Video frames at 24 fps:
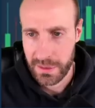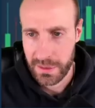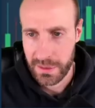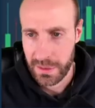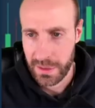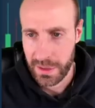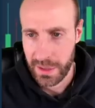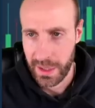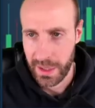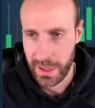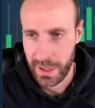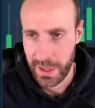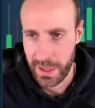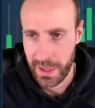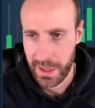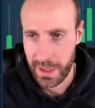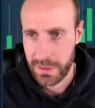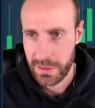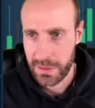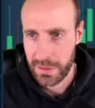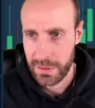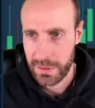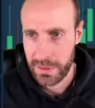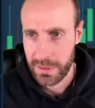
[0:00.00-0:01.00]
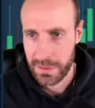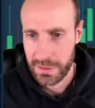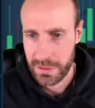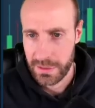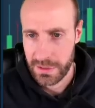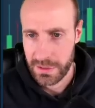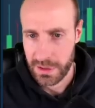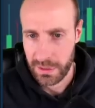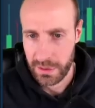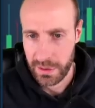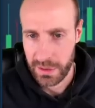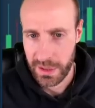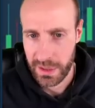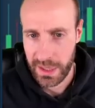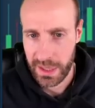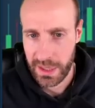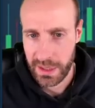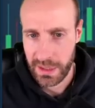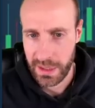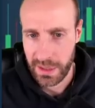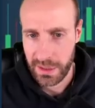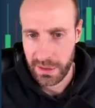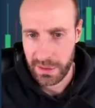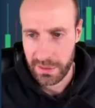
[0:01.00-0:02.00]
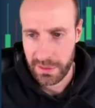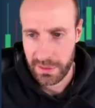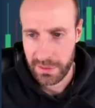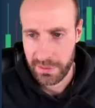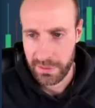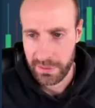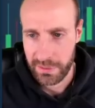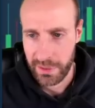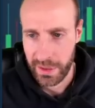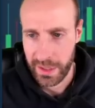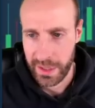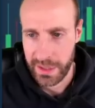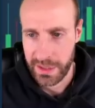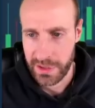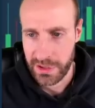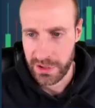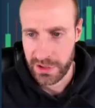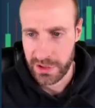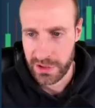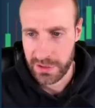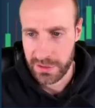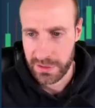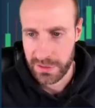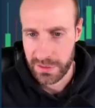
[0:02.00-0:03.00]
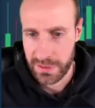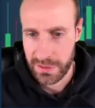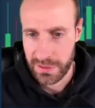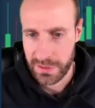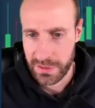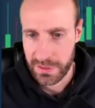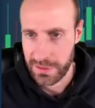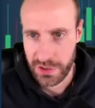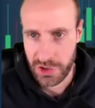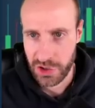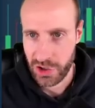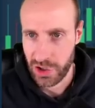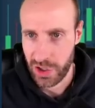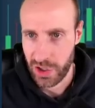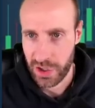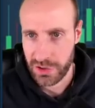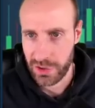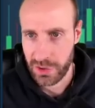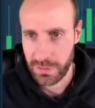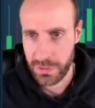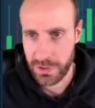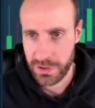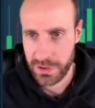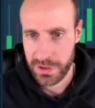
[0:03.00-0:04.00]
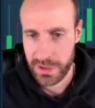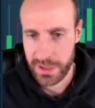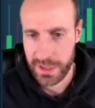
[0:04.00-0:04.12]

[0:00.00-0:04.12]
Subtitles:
Okay, so did Andy. Right? The charts almost look